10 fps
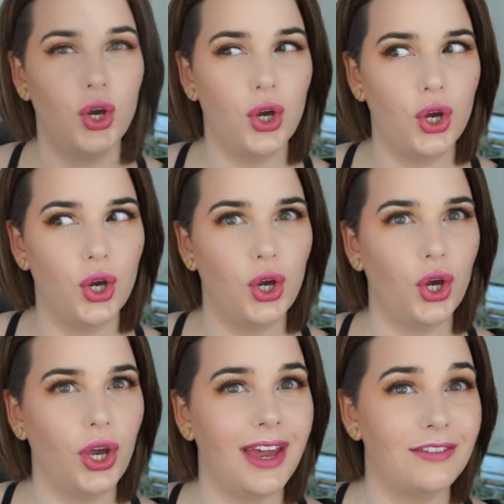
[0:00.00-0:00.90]

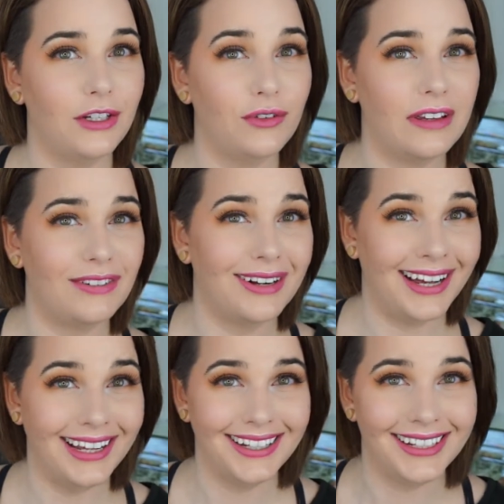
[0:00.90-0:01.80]
I have a new favorite
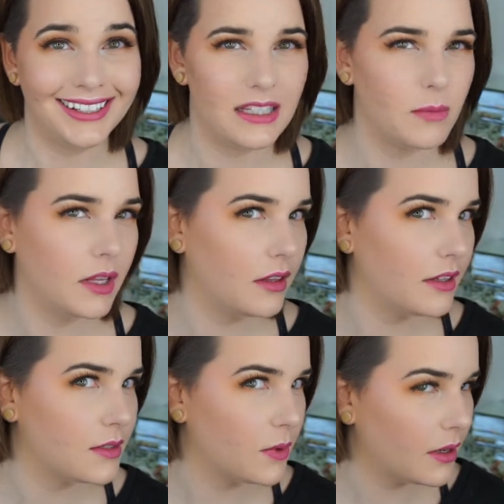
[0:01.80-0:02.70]
highlight this month.
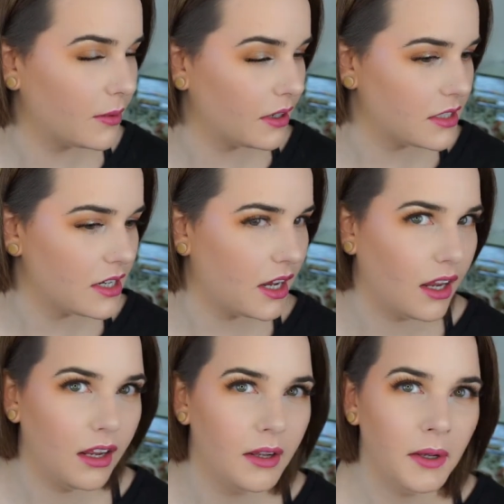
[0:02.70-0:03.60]
It's what I'm wearing today.